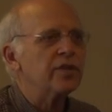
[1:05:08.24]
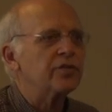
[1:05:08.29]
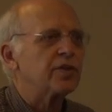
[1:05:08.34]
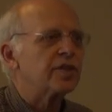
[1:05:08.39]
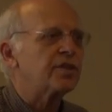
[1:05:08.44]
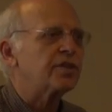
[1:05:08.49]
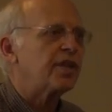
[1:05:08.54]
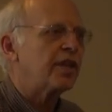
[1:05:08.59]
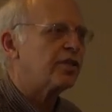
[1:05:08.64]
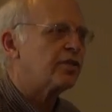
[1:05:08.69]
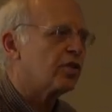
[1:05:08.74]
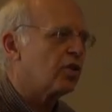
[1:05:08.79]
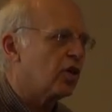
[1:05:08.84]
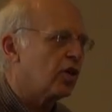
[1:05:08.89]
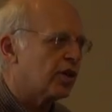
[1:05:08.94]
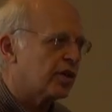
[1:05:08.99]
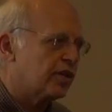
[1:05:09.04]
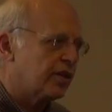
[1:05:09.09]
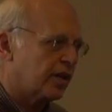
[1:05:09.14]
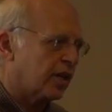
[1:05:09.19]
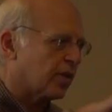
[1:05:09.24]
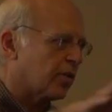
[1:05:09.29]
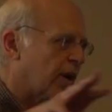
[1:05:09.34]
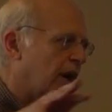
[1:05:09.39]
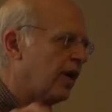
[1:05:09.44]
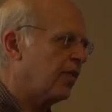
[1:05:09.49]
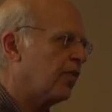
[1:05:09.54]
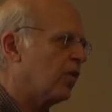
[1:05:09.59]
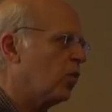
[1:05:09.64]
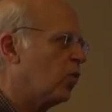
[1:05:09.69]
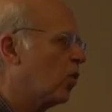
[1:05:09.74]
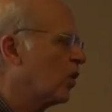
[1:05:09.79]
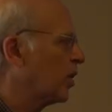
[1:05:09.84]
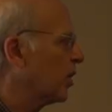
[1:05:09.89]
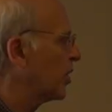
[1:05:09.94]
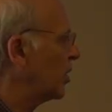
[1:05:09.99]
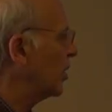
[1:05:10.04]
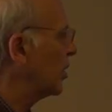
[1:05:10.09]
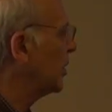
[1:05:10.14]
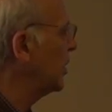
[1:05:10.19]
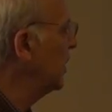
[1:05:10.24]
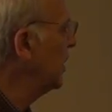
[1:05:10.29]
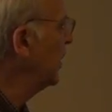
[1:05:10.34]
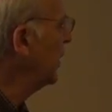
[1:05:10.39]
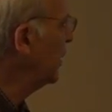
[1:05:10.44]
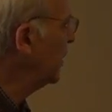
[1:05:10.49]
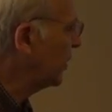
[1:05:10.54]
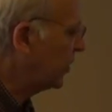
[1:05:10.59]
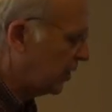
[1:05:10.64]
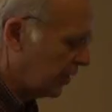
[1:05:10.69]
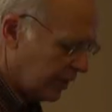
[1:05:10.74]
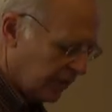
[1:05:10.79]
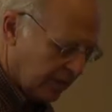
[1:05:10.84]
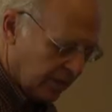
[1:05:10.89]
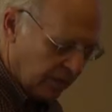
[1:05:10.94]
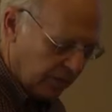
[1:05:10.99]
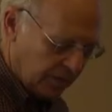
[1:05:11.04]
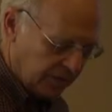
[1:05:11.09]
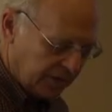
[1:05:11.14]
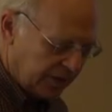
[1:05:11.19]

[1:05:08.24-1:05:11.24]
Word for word: interesting to look around the world to